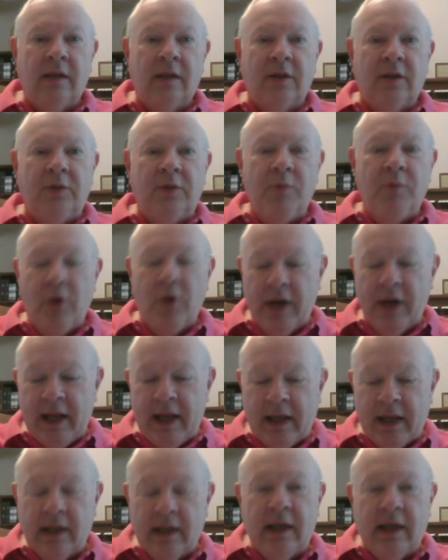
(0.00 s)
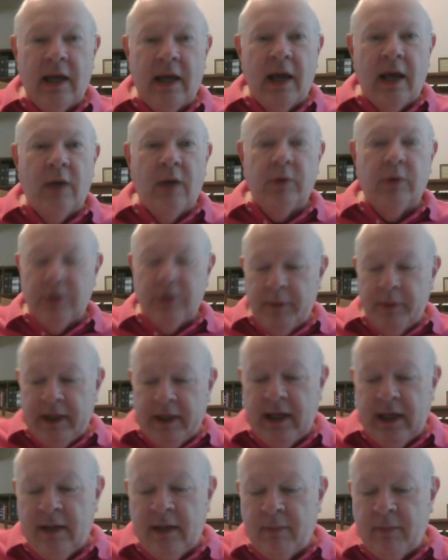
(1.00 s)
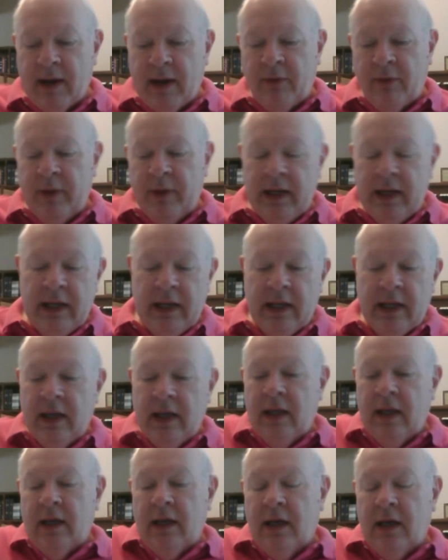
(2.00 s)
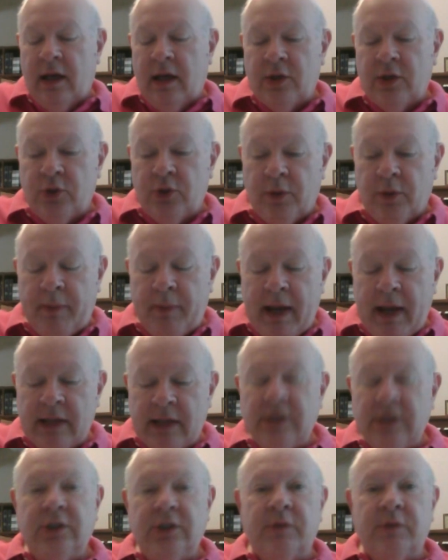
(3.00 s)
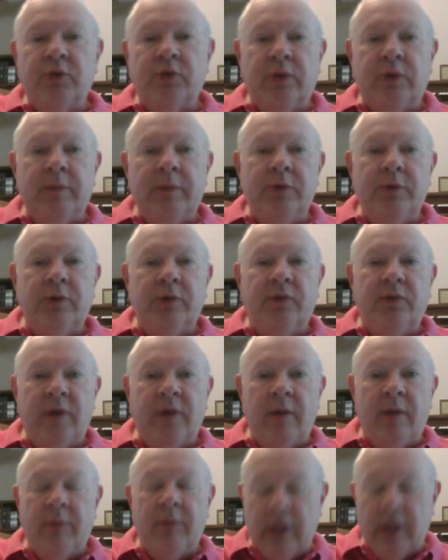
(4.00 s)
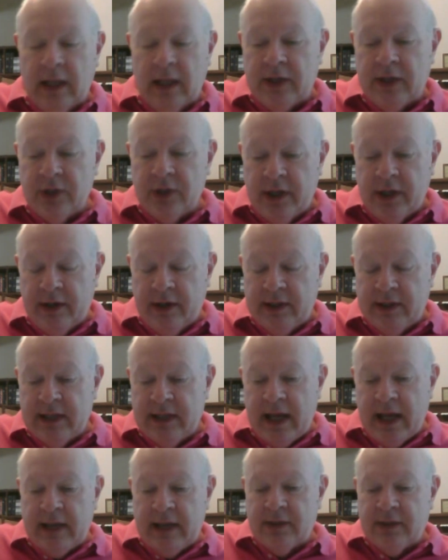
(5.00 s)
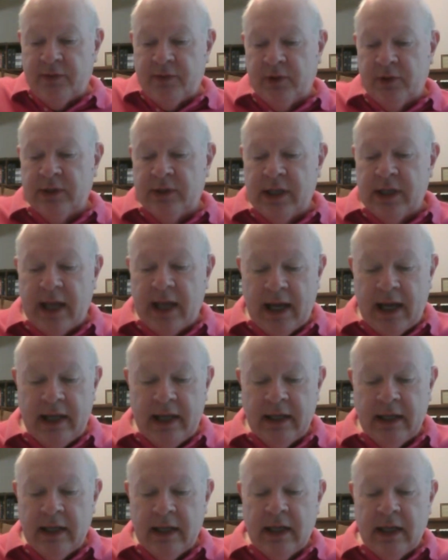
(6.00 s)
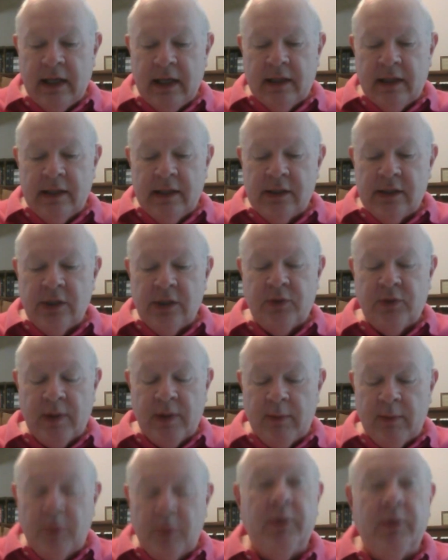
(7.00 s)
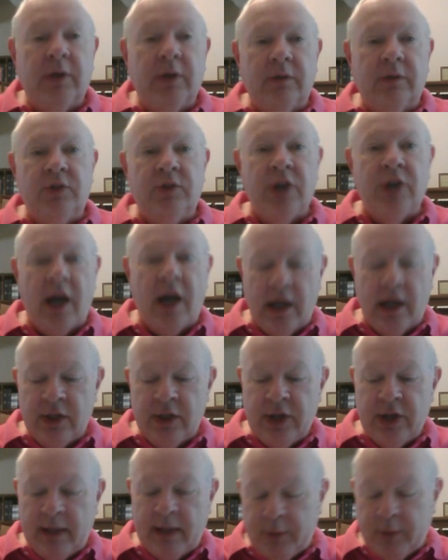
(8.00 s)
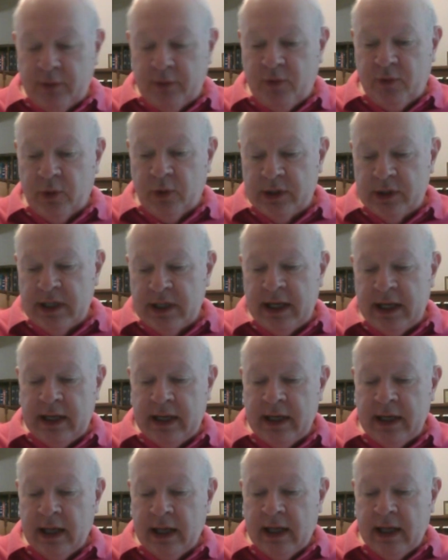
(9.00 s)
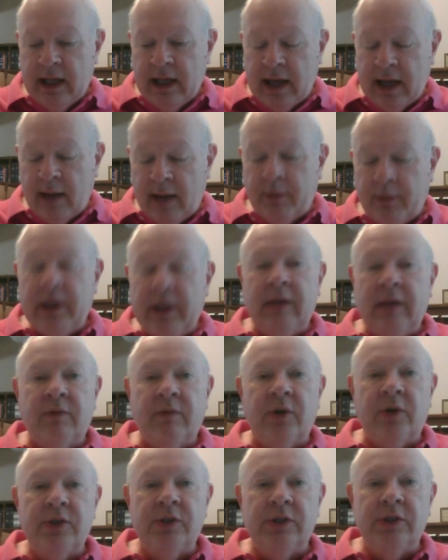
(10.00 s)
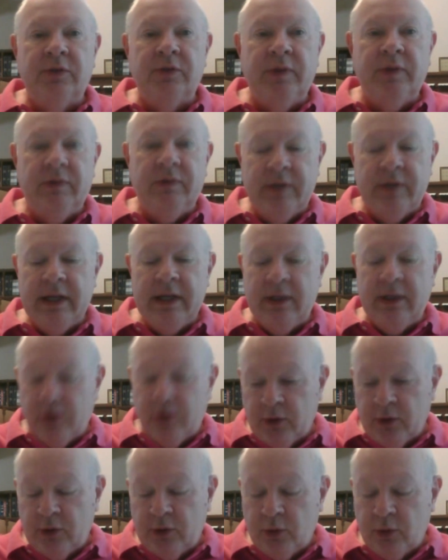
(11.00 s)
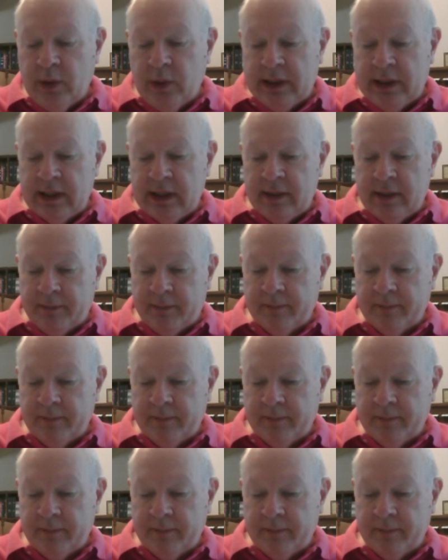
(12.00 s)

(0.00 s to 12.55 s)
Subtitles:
Good morning. I want to begin by reading a short passage of scripture from the lectionary text for today. This is from the book of John, chapter 14. I'm reading verses 15 through 20.